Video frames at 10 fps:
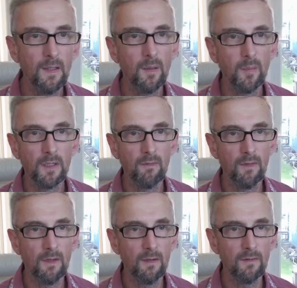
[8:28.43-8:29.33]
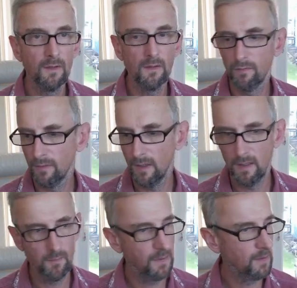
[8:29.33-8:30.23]
but given that it's in the
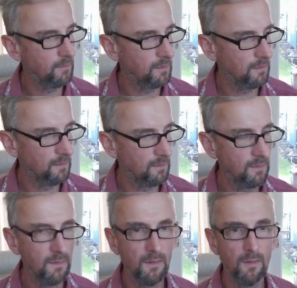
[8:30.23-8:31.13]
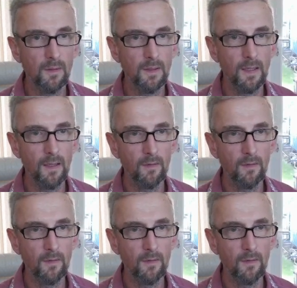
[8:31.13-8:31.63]
frame, I'm going to do it now.